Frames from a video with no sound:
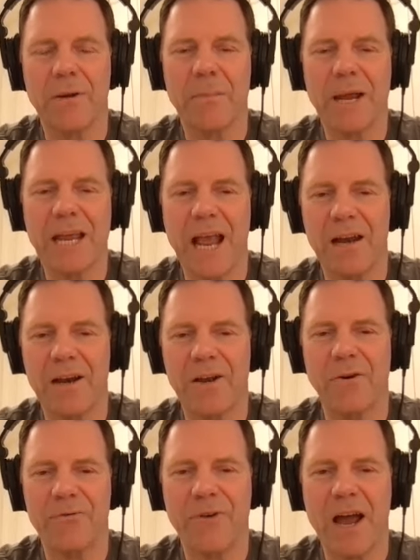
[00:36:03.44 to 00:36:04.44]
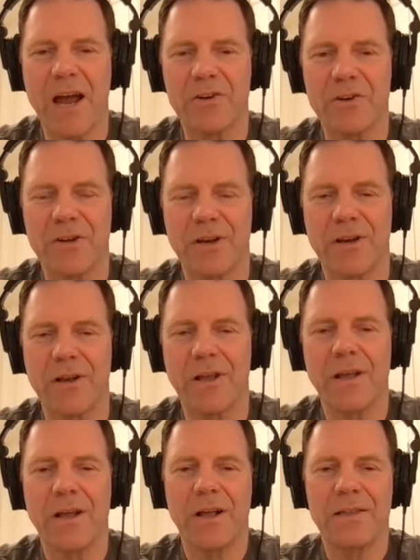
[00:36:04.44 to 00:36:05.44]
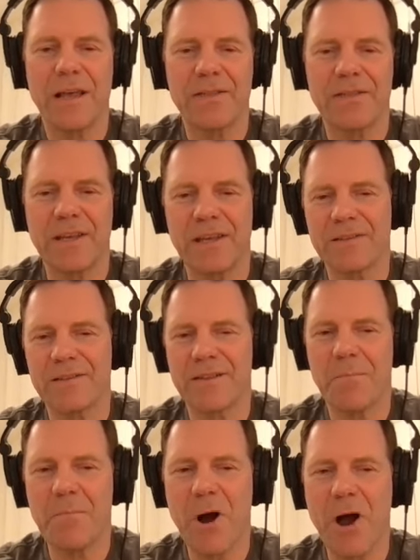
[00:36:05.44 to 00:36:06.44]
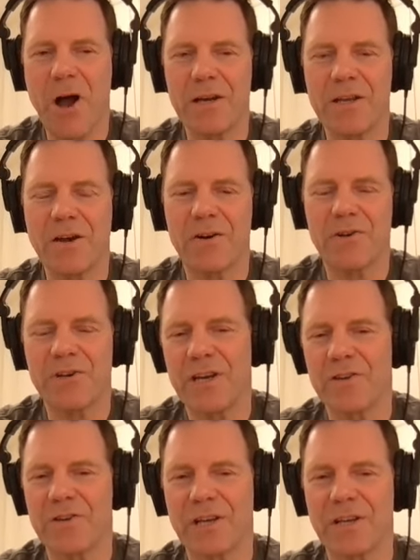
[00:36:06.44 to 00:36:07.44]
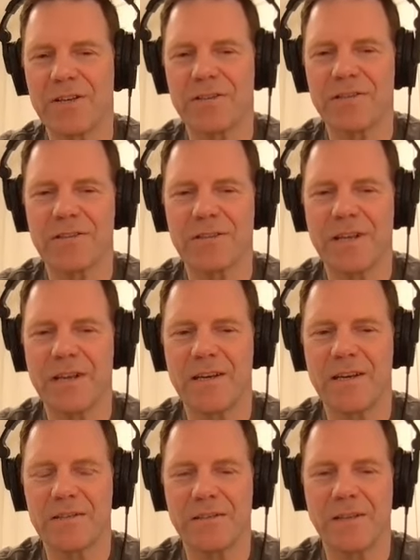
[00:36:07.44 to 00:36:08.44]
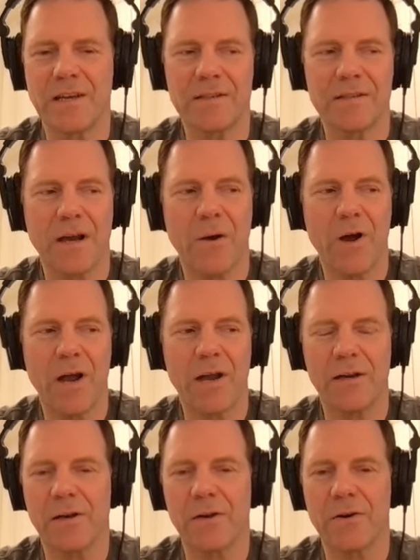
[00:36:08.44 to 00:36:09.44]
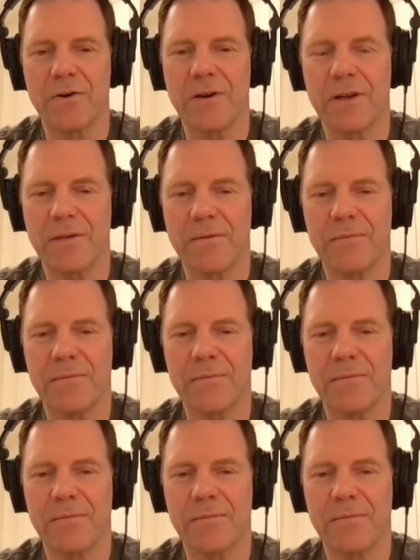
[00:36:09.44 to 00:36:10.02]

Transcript: in a mechanical fashion that things in the body are changing instantaneously. That's how I learned it.